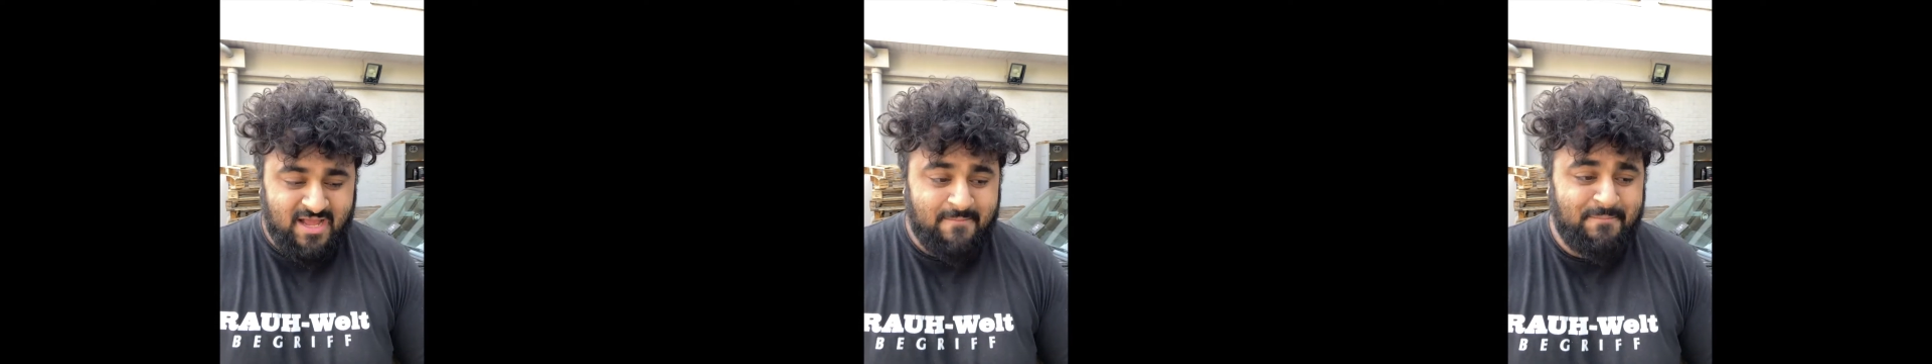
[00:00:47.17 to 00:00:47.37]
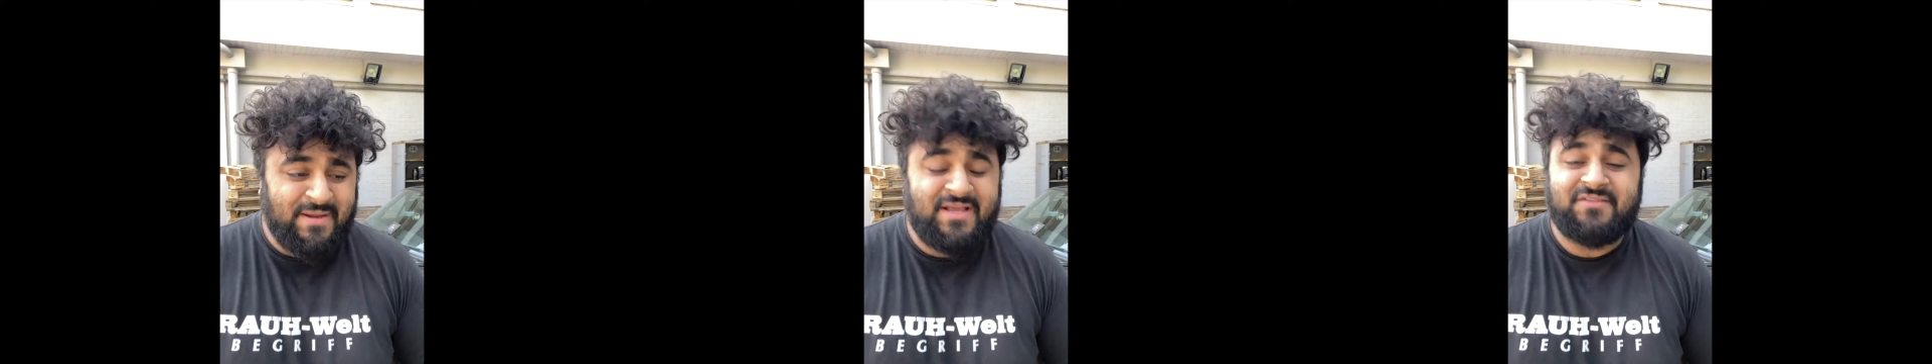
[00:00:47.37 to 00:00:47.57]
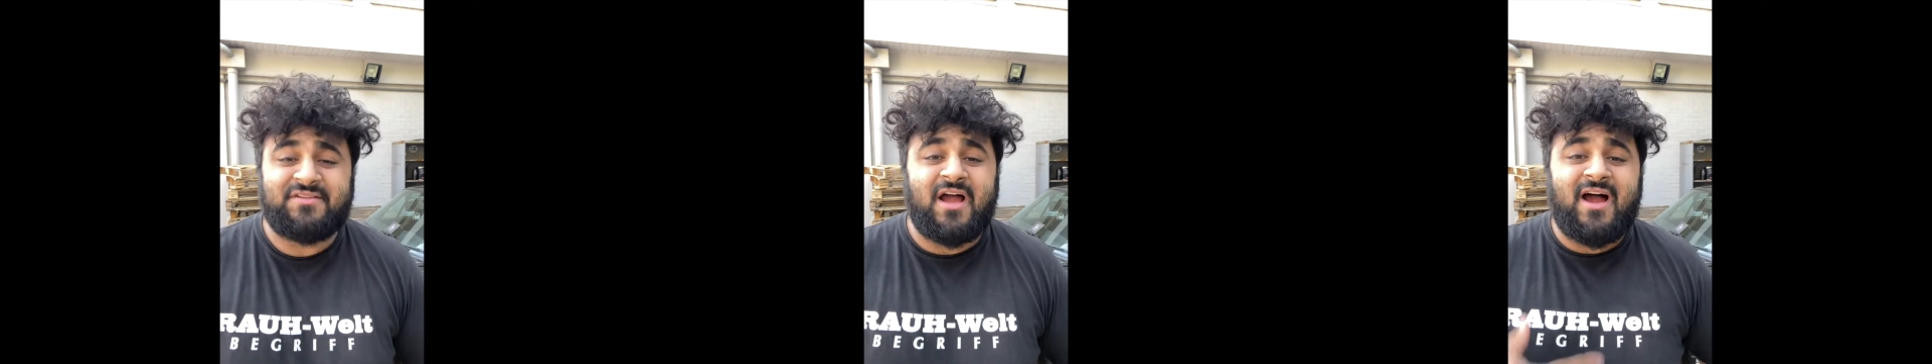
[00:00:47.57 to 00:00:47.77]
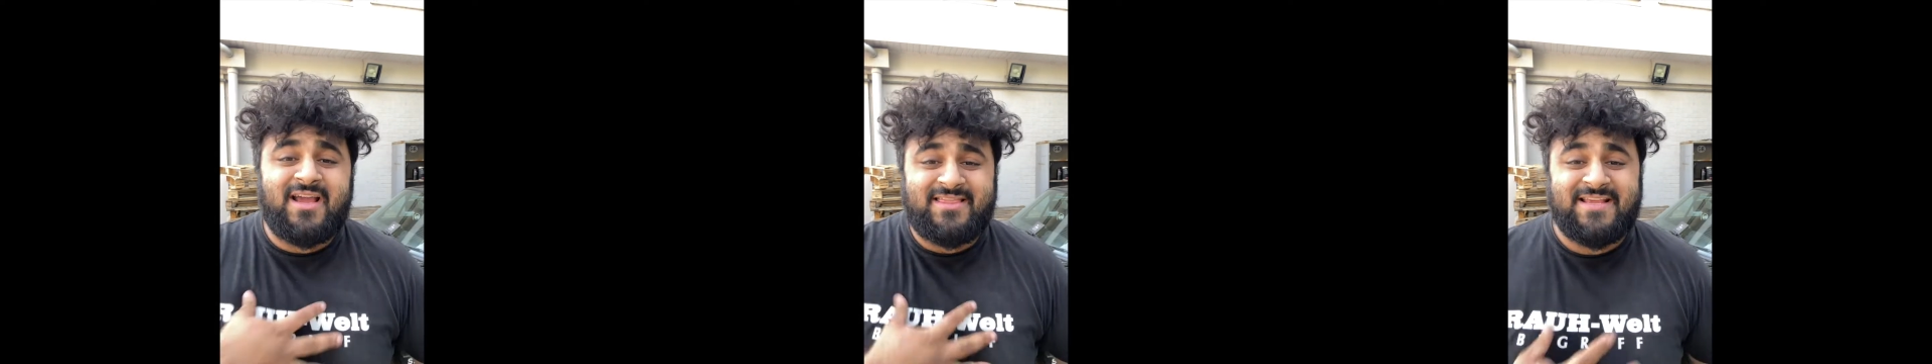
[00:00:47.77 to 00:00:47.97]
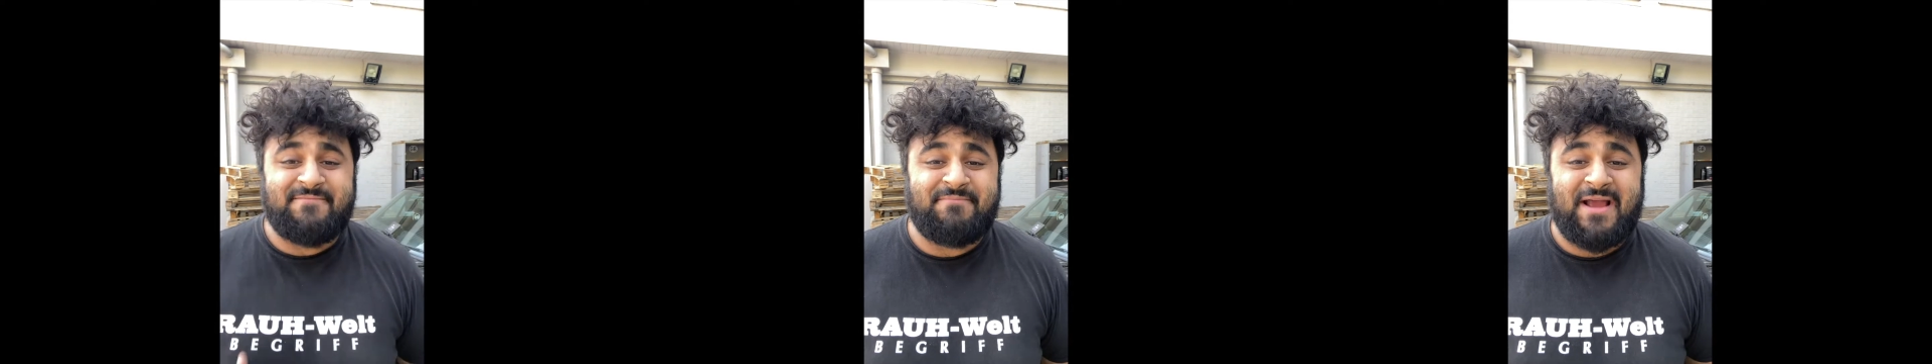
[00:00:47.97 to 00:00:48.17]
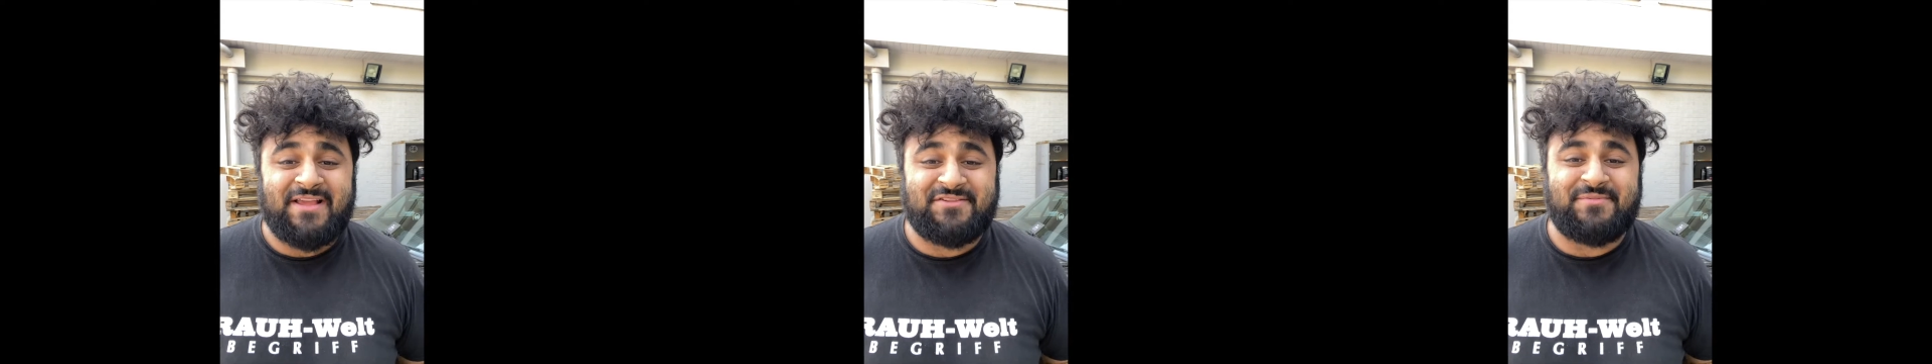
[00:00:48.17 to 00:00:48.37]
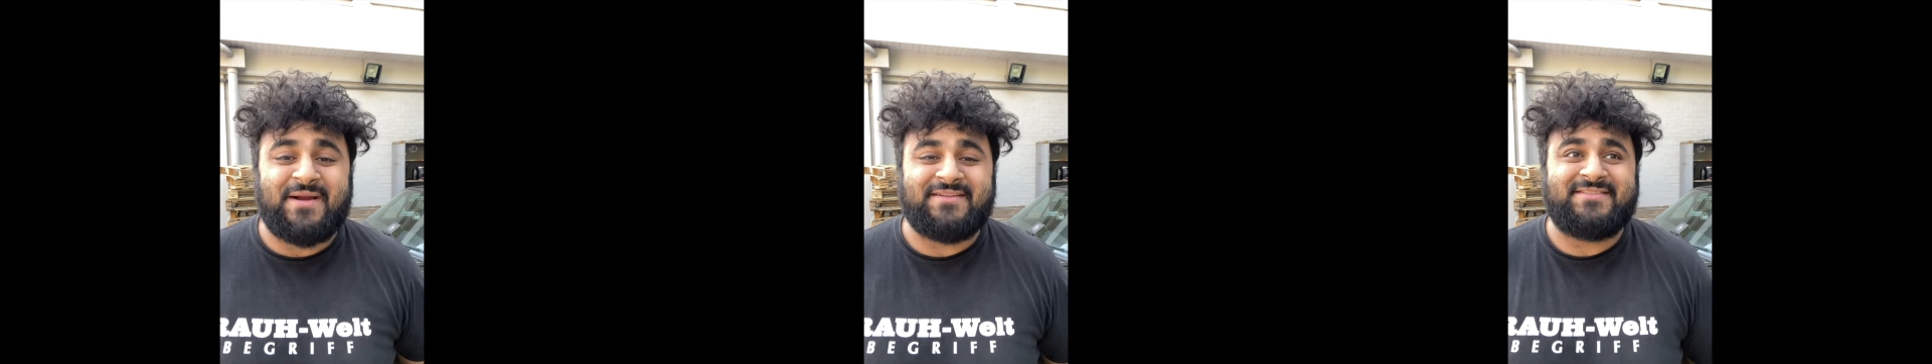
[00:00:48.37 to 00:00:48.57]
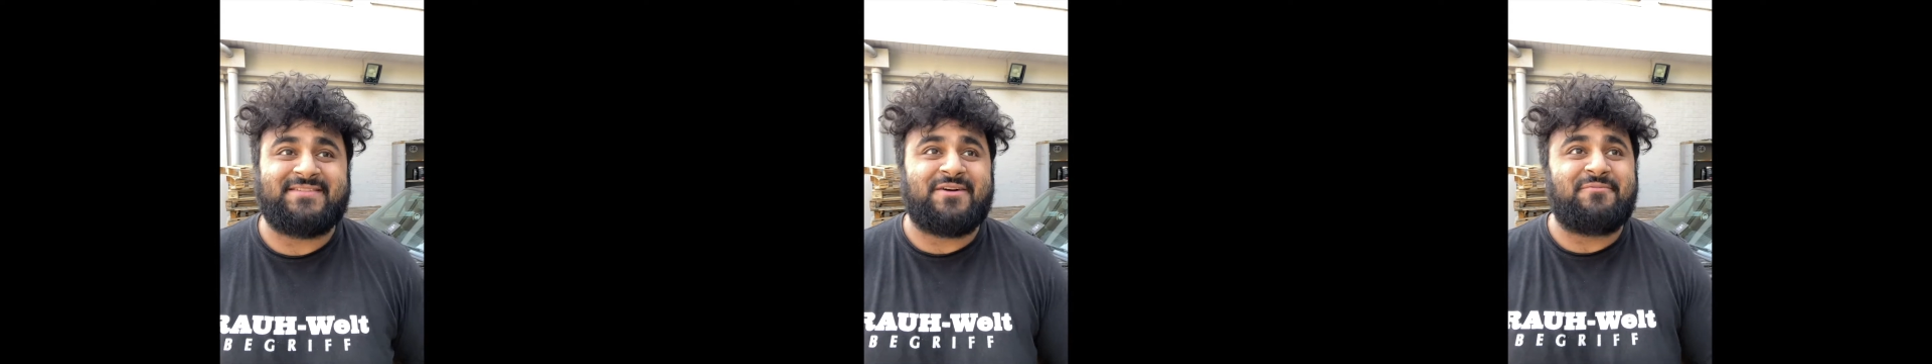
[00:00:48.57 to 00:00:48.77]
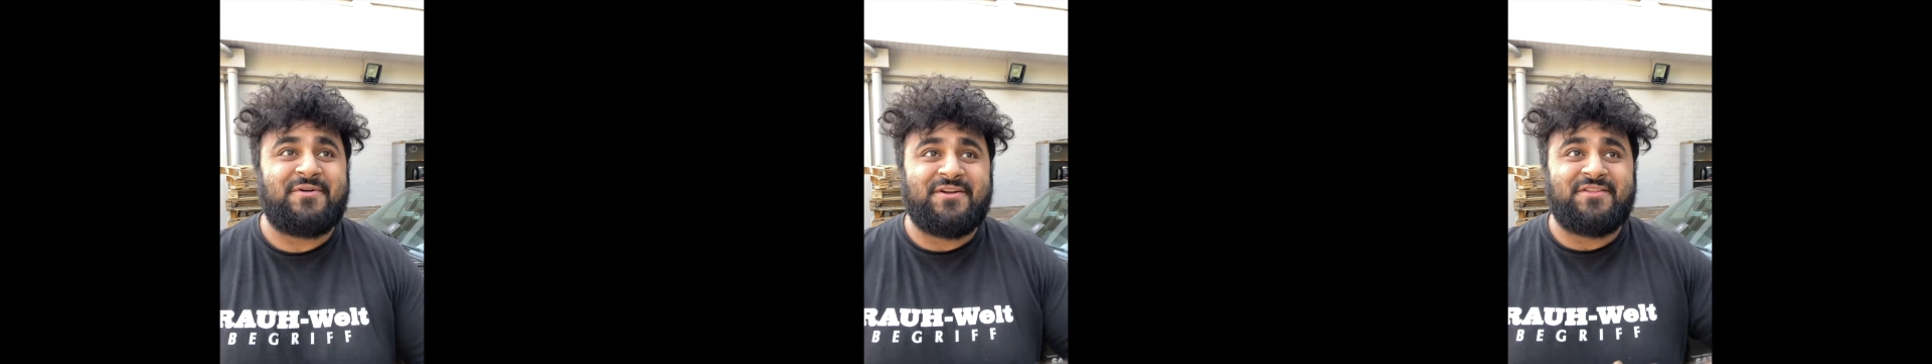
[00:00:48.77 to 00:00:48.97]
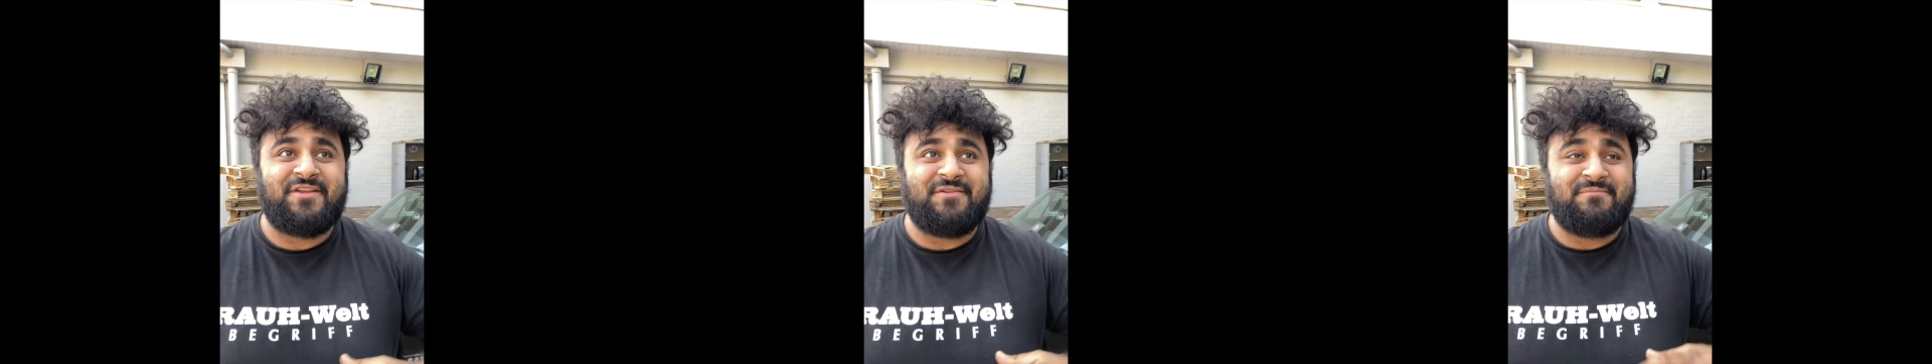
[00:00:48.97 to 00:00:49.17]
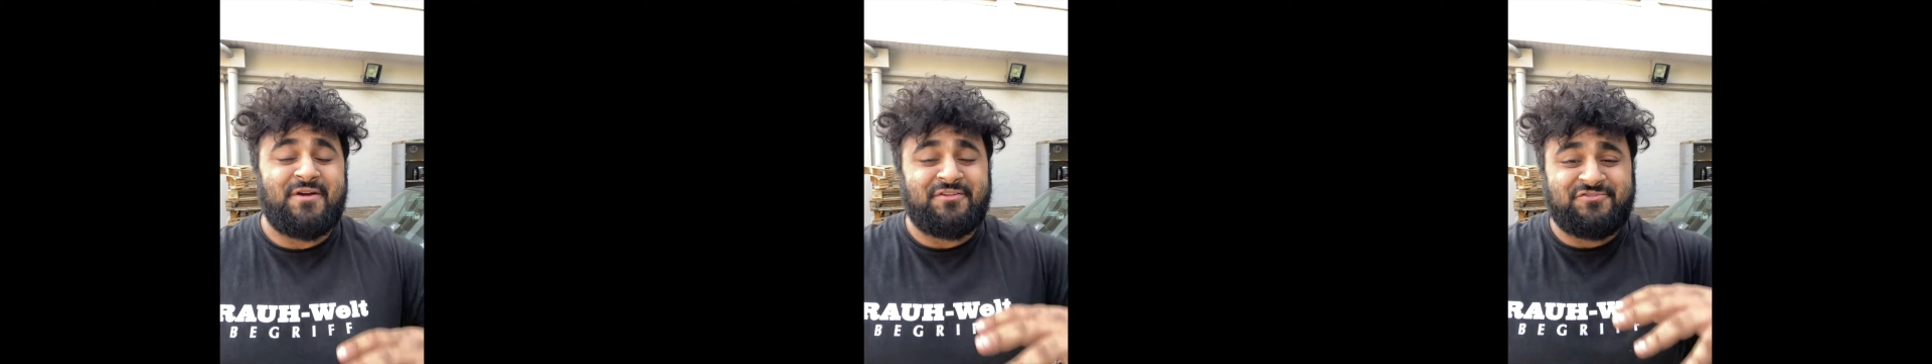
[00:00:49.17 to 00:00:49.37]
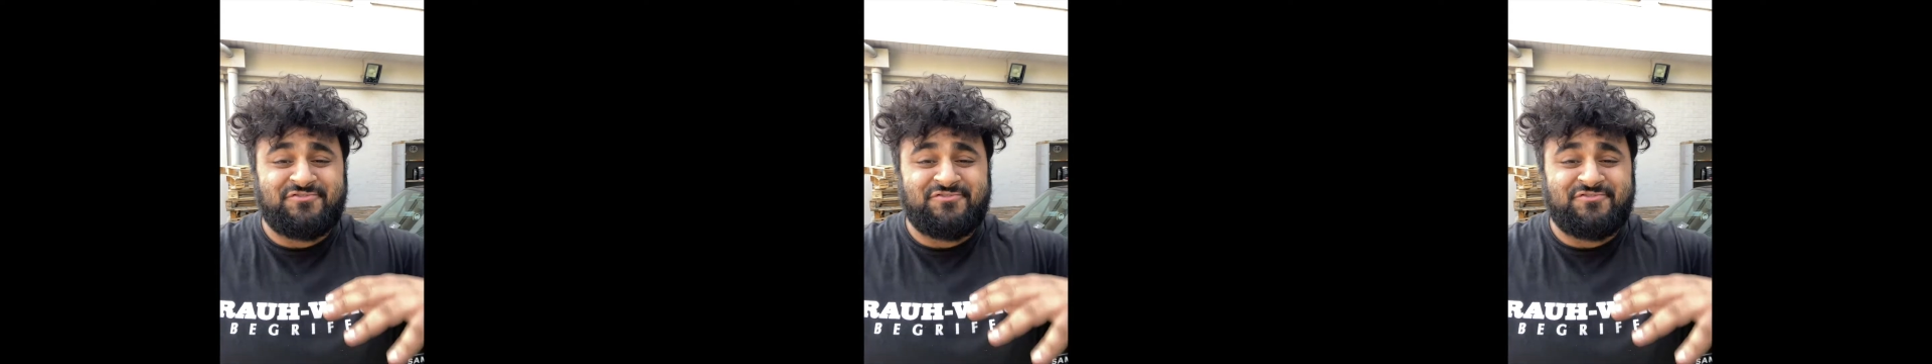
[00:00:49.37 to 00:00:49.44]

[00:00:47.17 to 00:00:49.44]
because I think paste waxes are one of the most